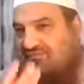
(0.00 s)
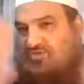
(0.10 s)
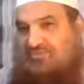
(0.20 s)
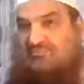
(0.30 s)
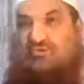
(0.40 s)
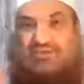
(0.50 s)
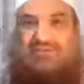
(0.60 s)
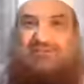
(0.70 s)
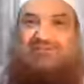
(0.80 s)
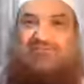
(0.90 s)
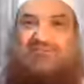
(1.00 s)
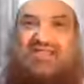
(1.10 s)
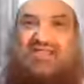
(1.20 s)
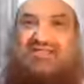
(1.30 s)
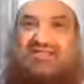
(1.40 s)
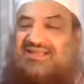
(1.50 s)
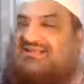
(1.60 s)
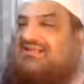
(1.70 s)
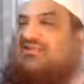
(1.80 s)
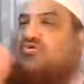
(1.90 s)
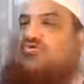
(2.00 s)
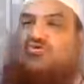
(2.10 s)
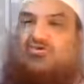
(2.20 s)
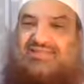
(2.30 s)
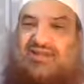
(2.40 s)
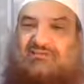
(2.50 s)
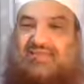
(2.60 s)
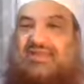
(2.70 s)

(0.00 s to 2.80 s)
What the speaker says: No, because the Prophet of Allah said no sujood sahu.